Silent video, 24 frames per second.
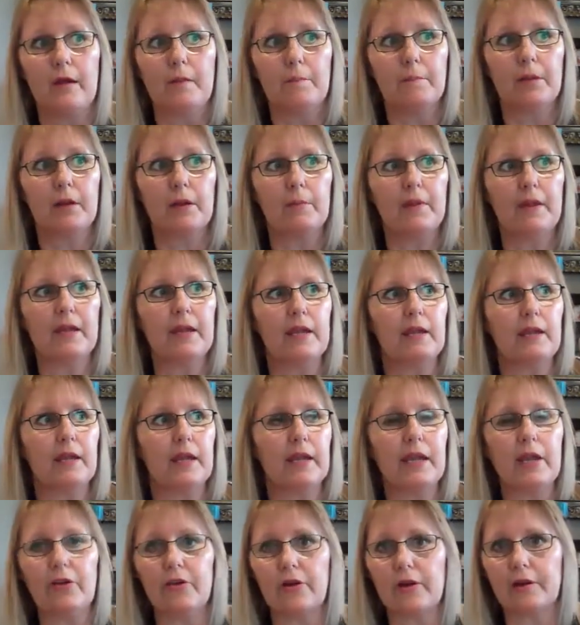But I mean,
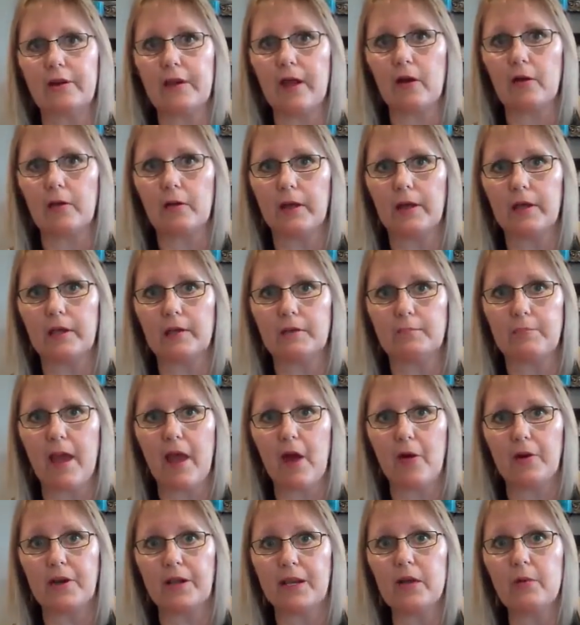here now in
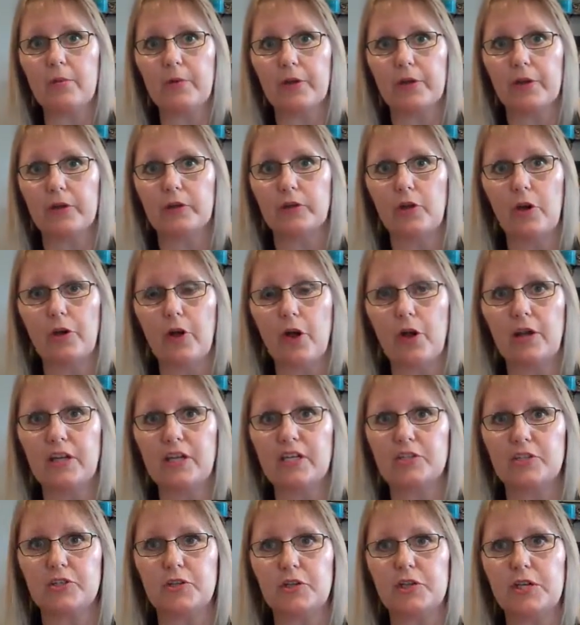Empower Network, not only
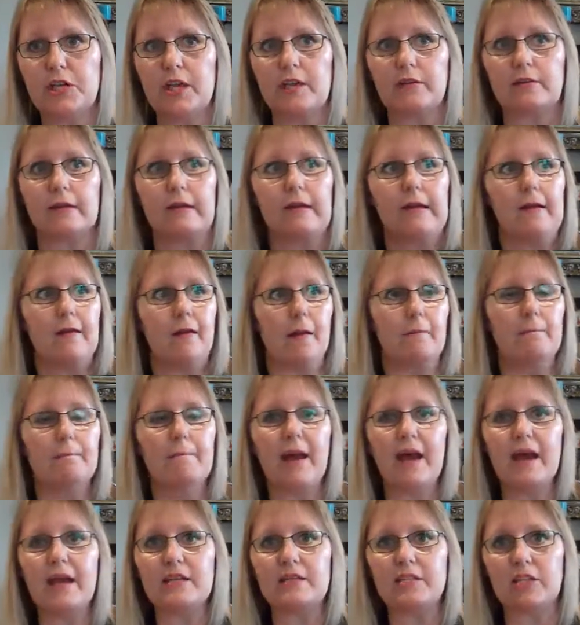do you get
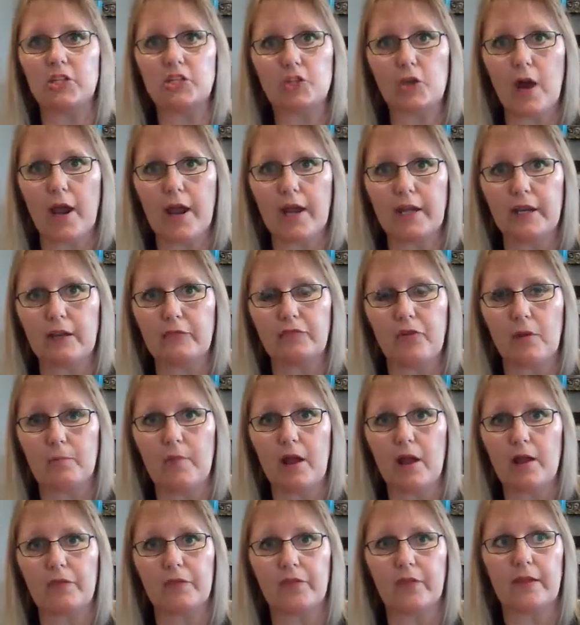amazing training from
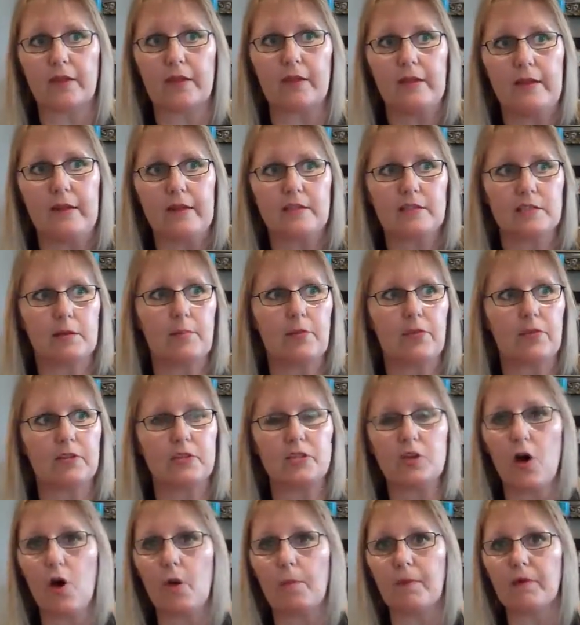like the some of the
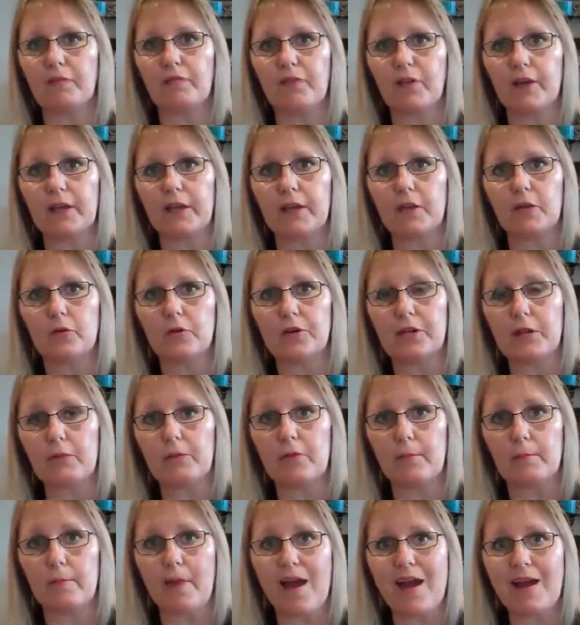top affiliate or
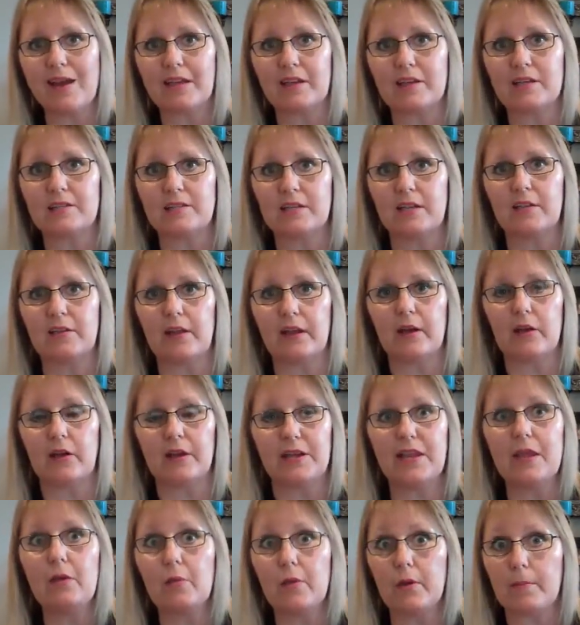network marketers and uh, our
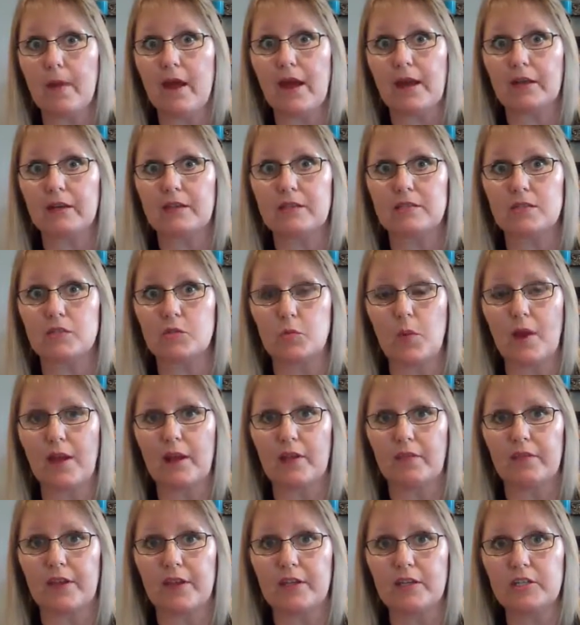uh, network marketers as
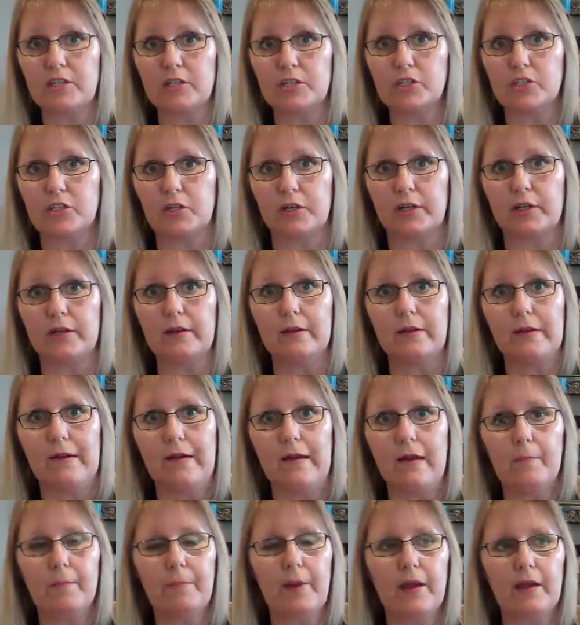well in the industry,
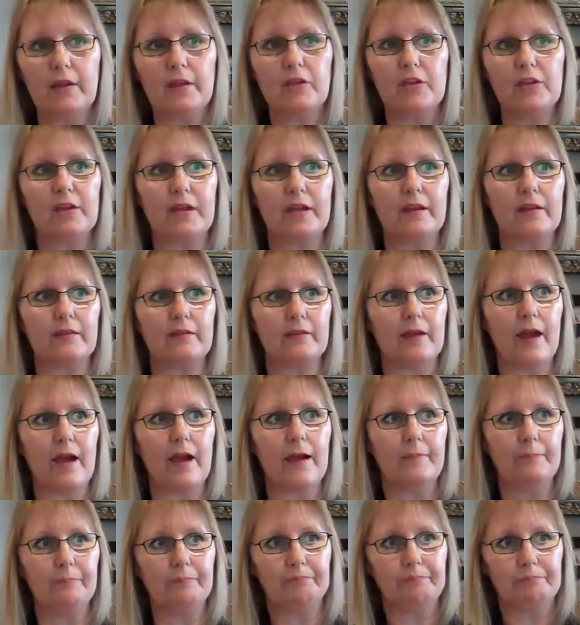but you get
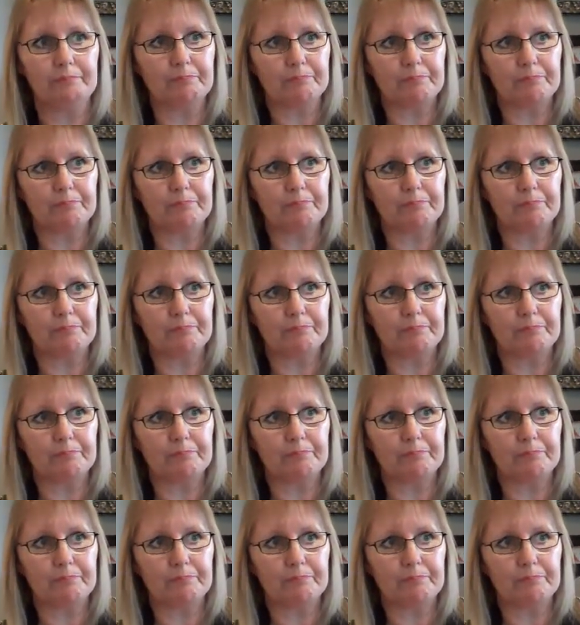um,